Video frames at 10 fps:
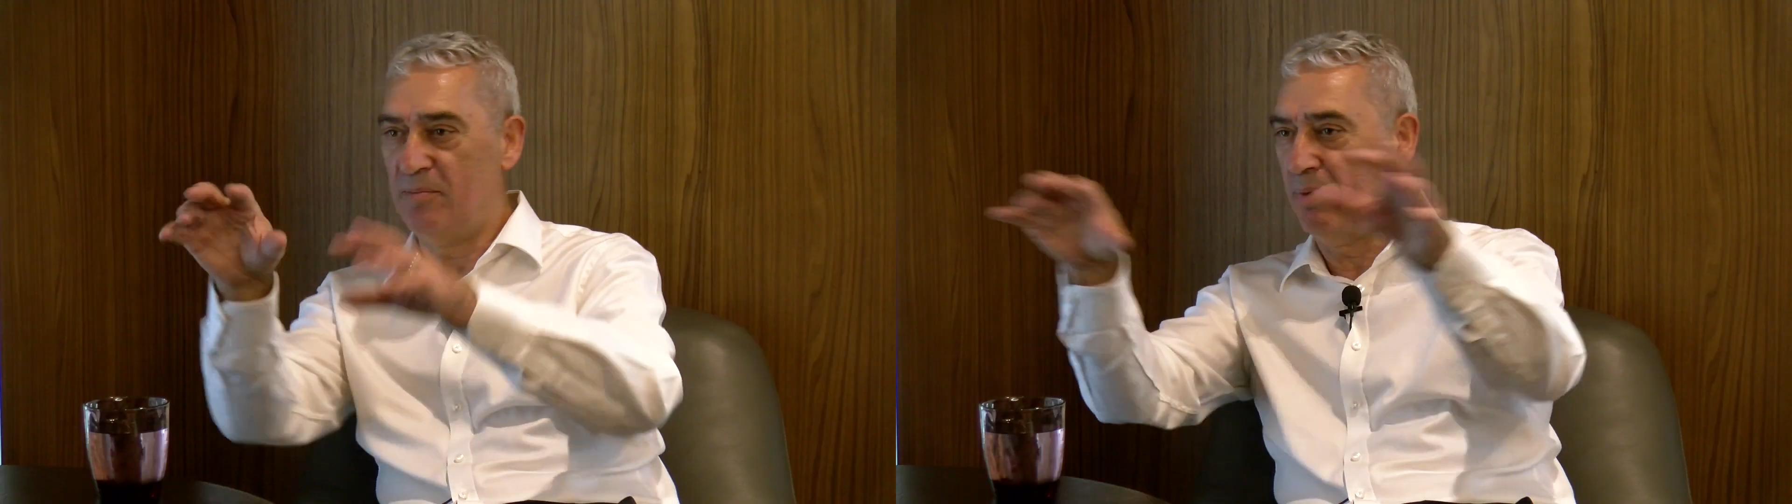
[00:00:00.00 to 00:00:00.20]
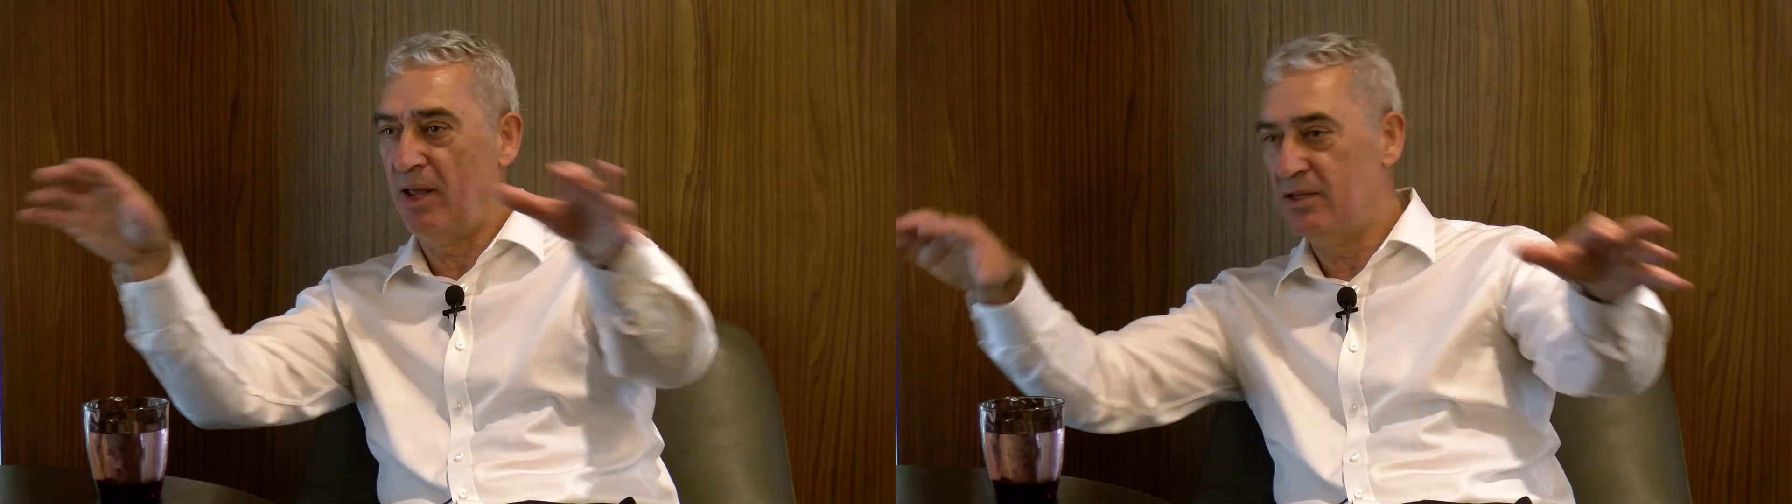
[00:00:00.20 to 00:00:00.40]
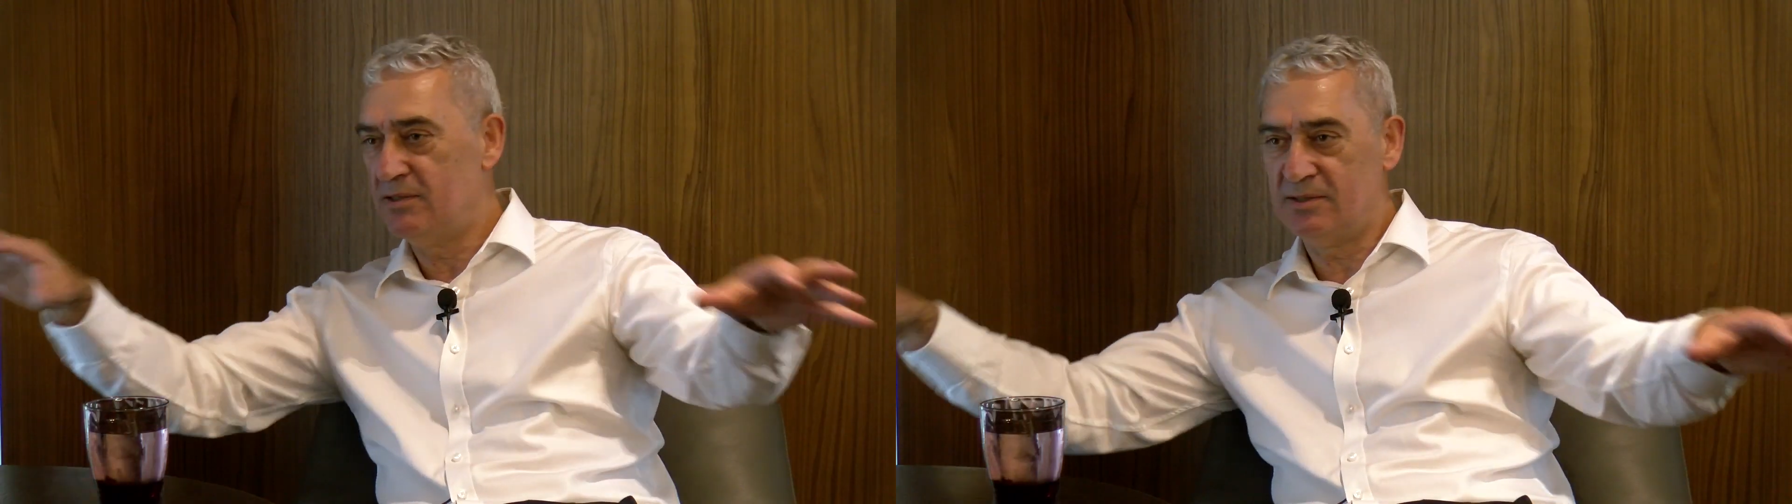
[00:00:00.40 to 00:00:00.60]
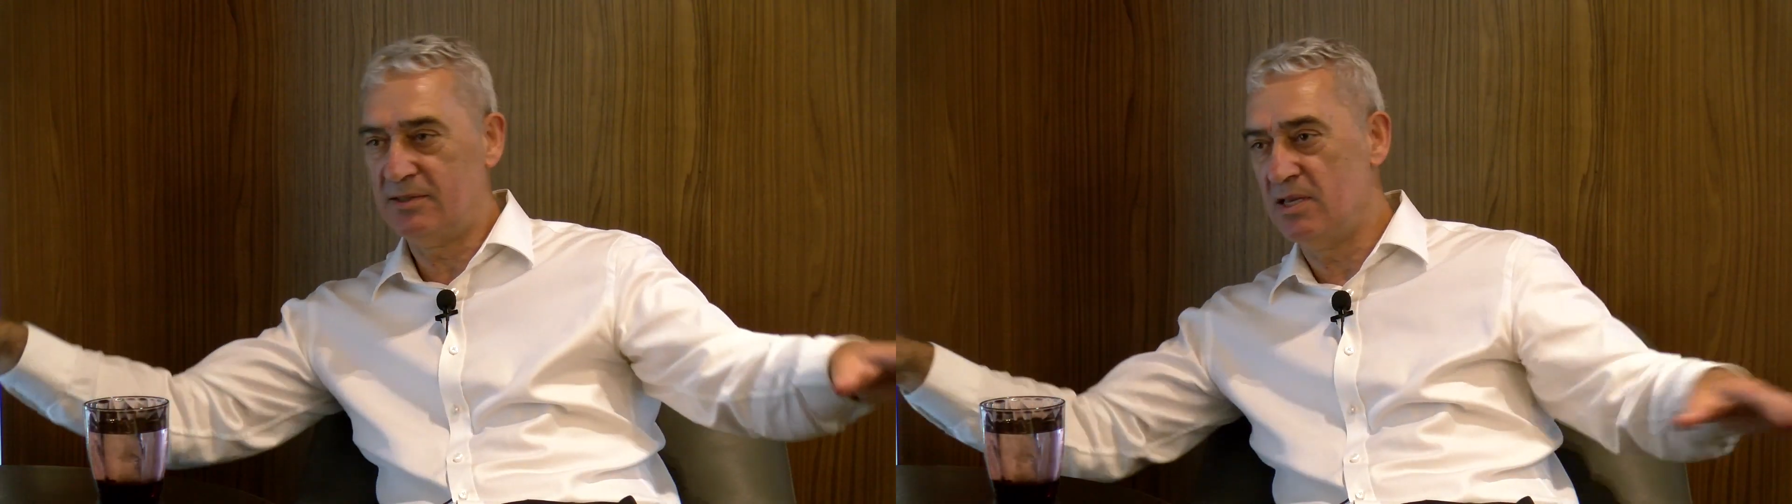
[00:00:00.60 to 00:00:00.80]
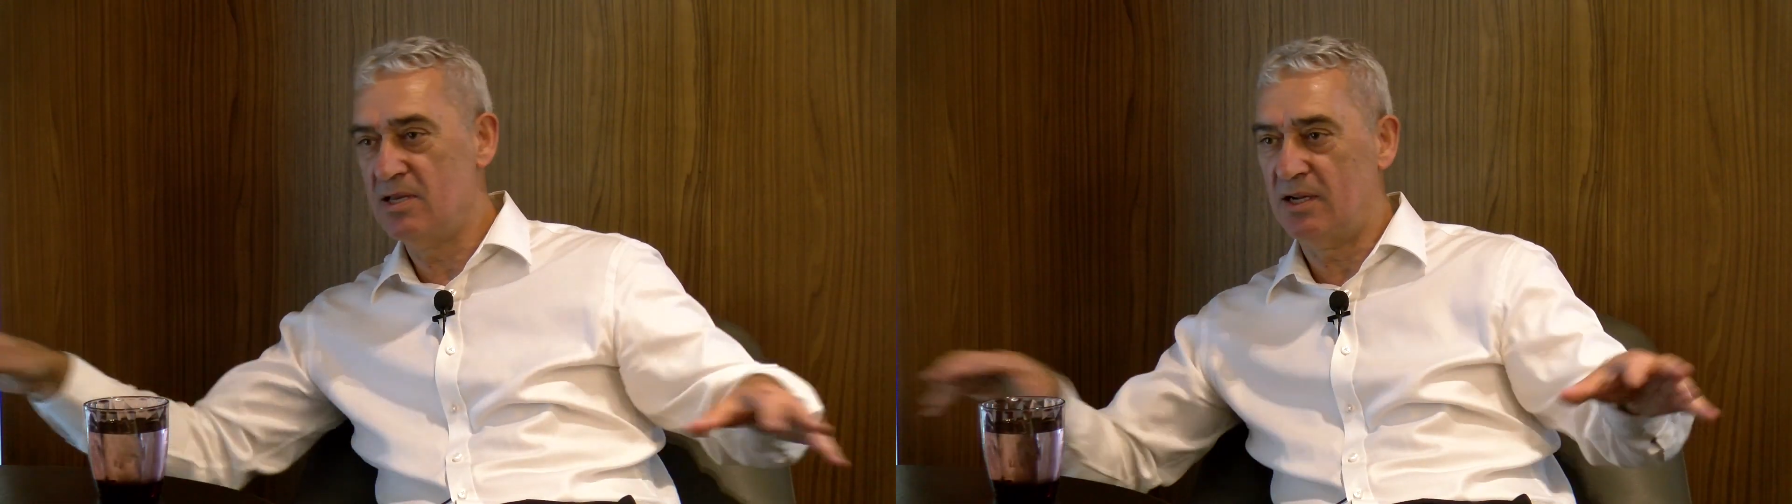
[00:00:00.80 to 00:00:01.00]
they are
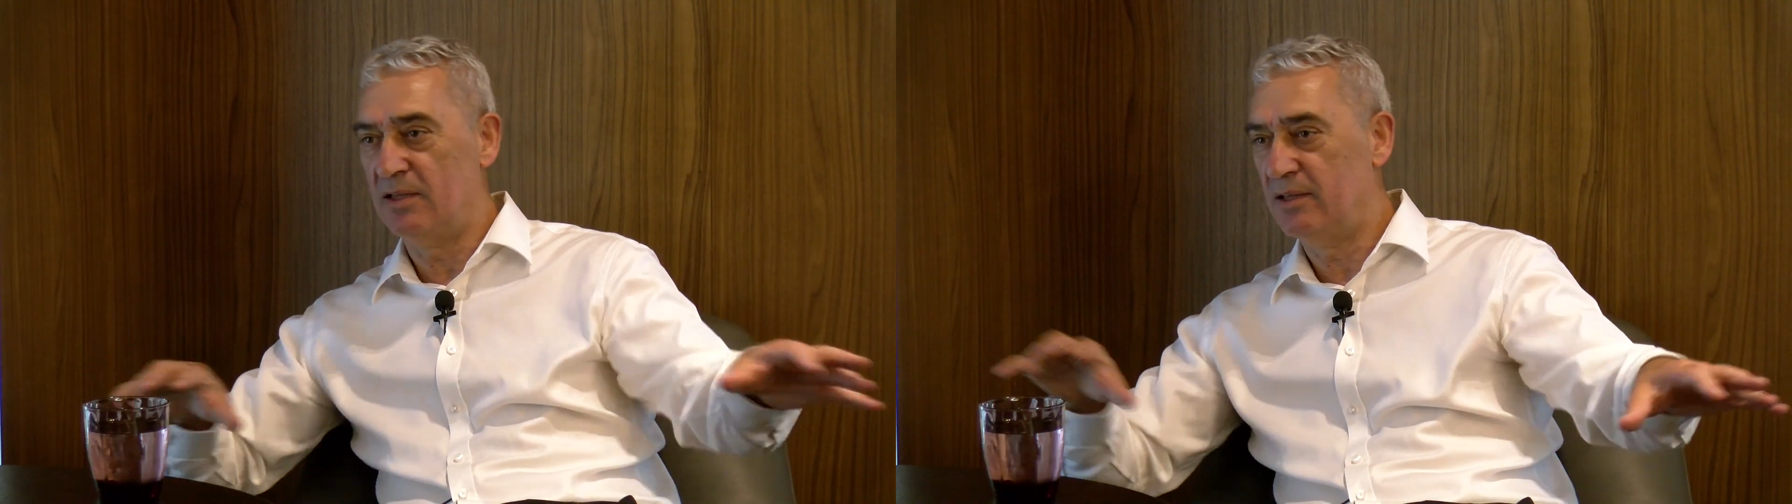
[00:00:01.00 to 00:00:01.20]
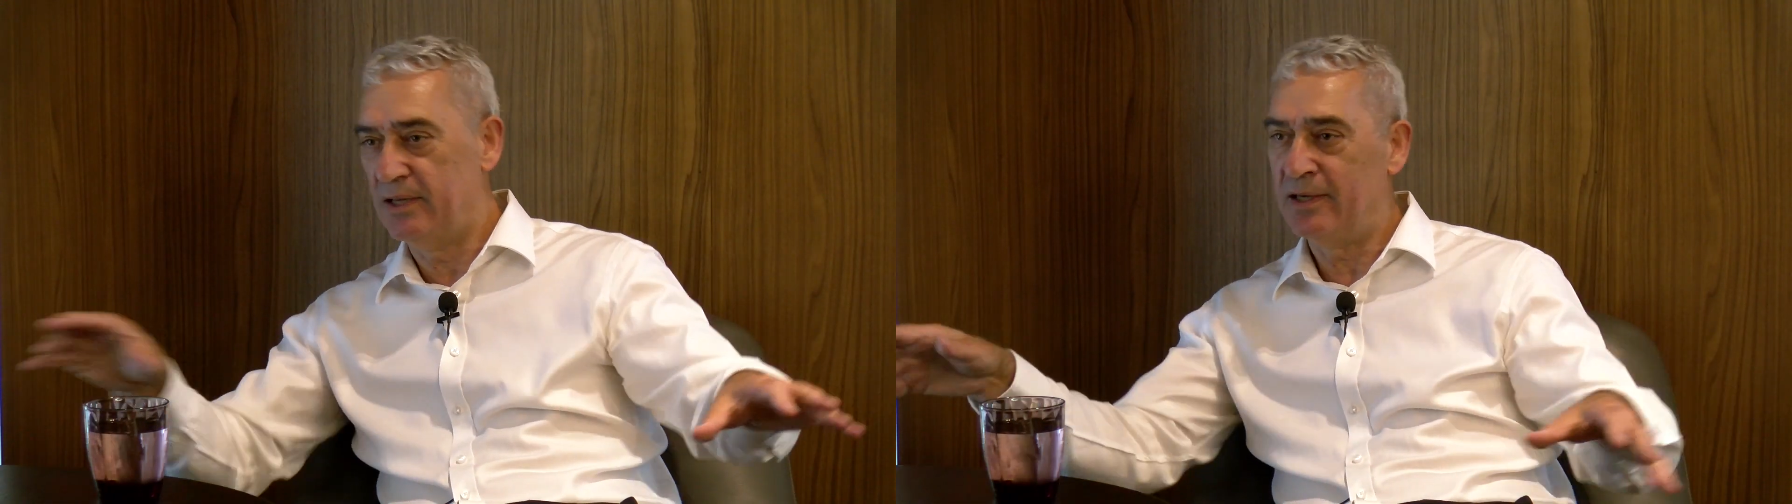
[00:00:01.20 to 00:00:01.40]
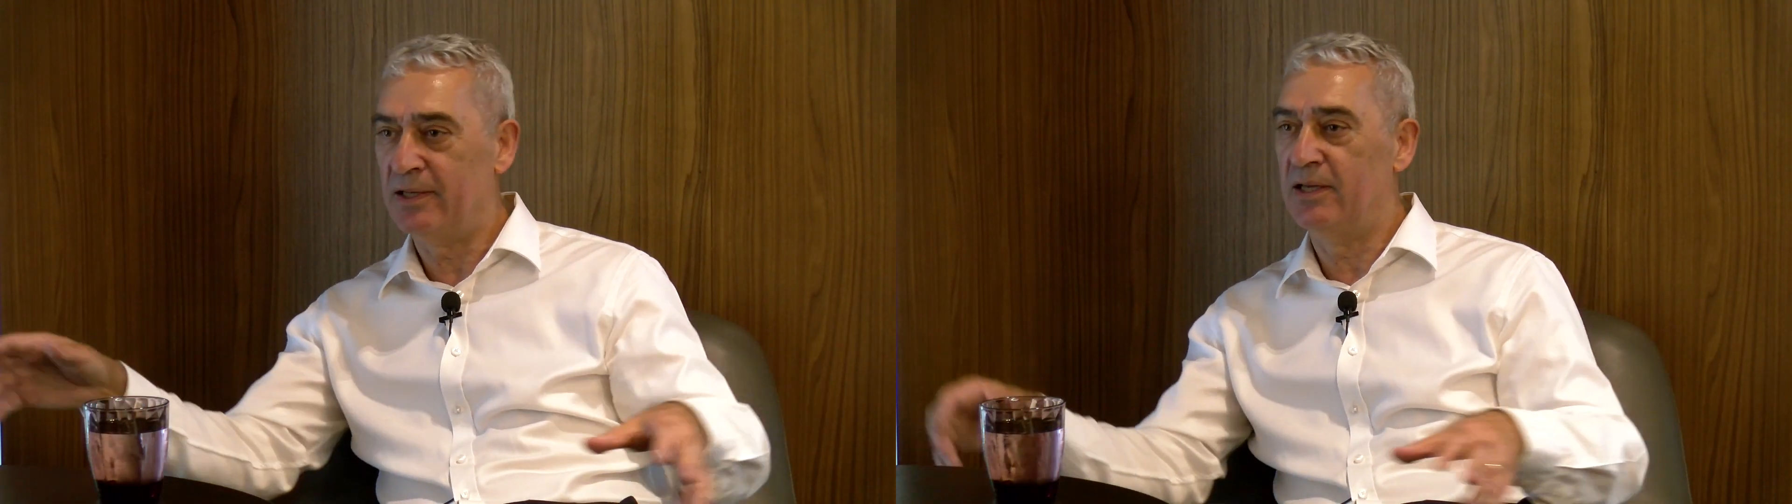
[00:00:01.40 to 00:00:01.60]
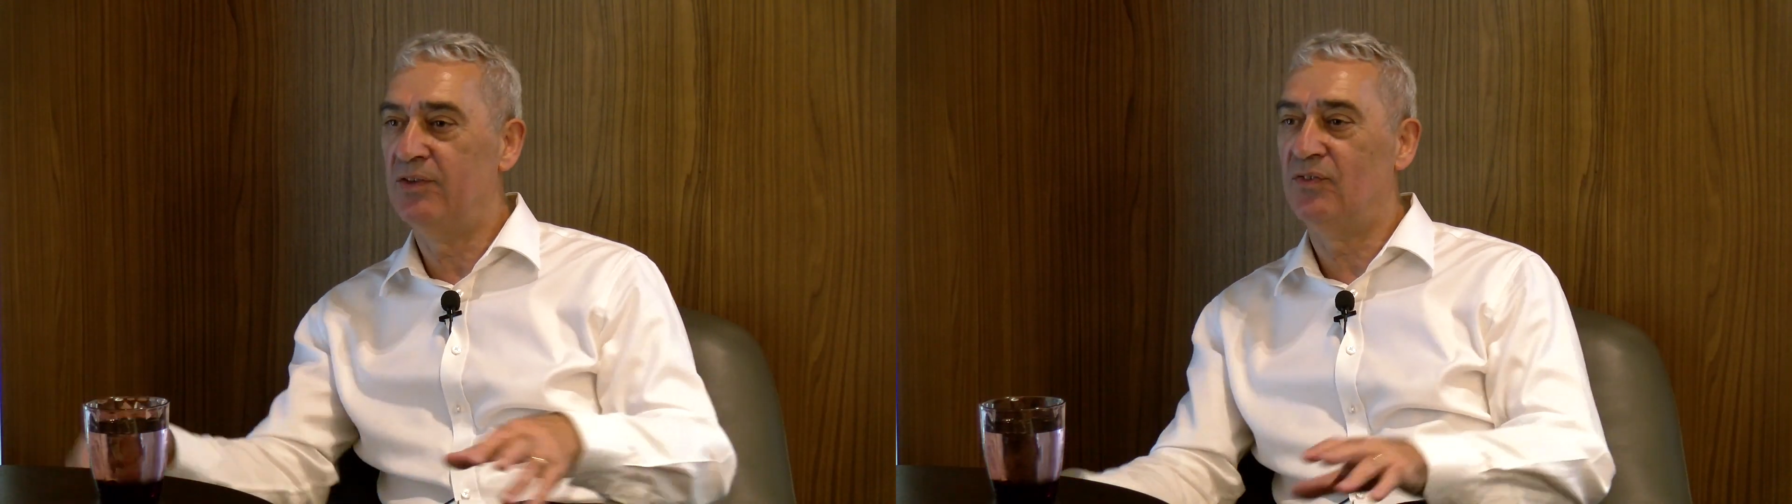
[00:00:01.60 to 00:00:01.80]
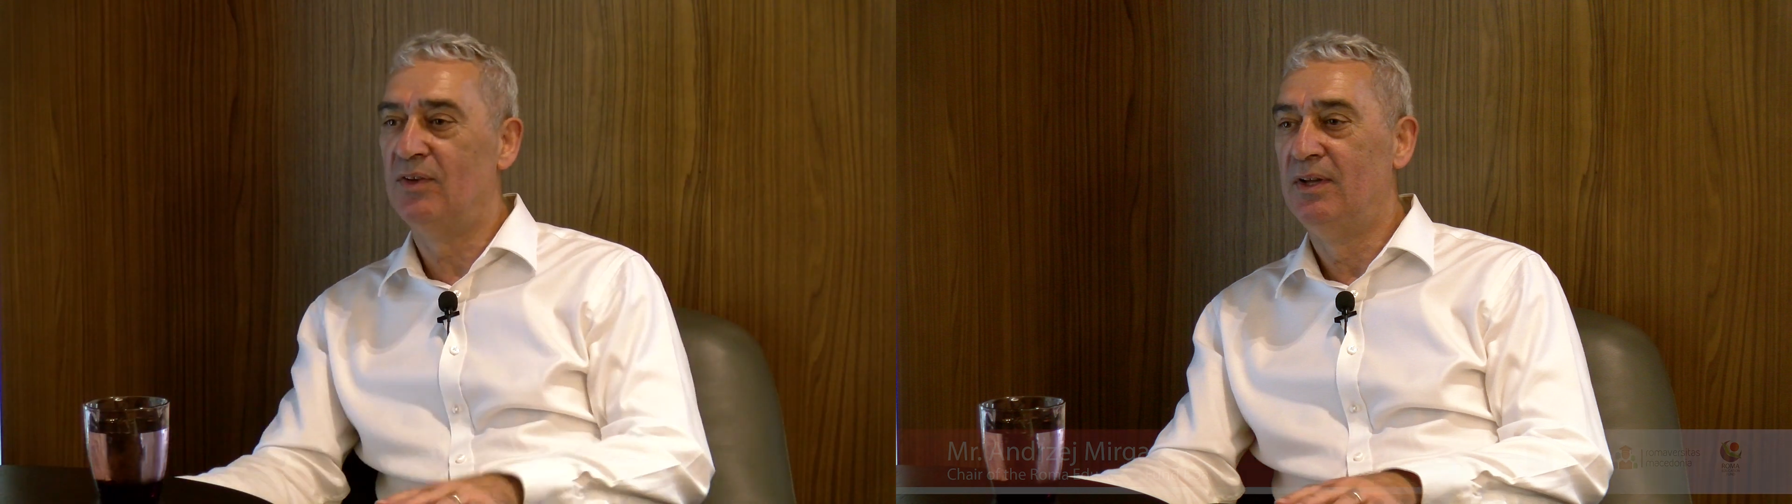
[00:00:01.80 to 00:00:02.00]
placed here and there,
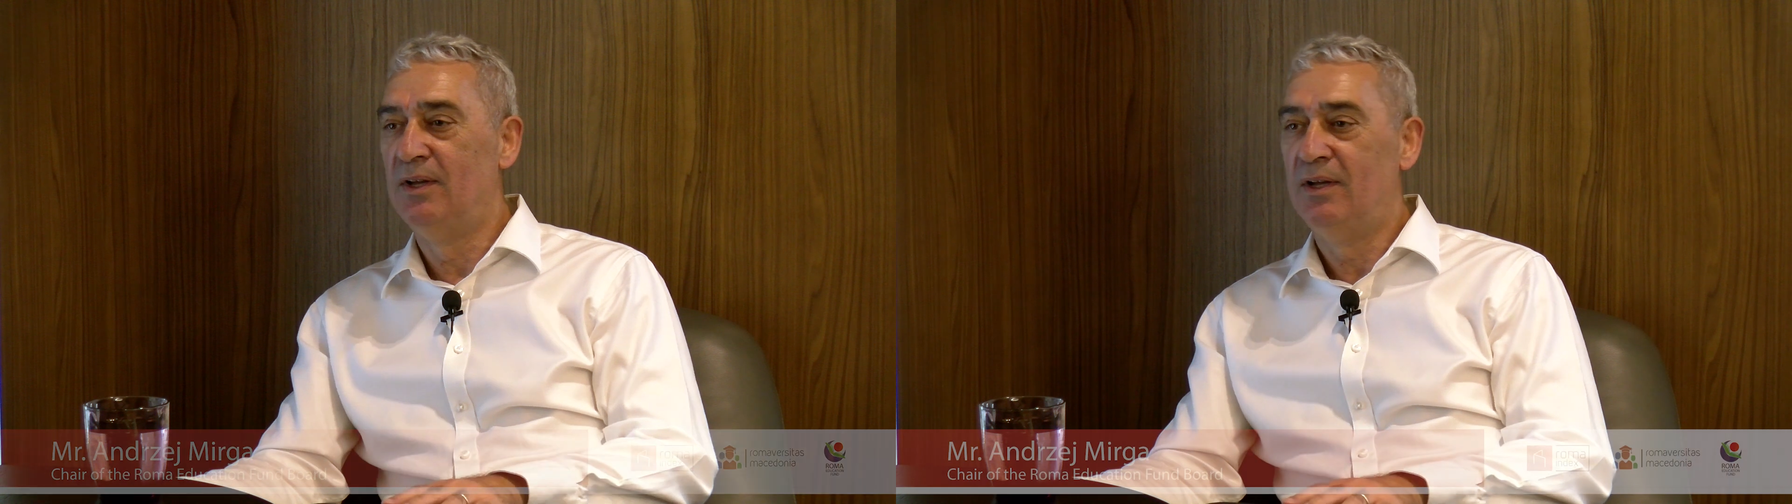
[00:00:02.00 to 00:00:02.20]
yes.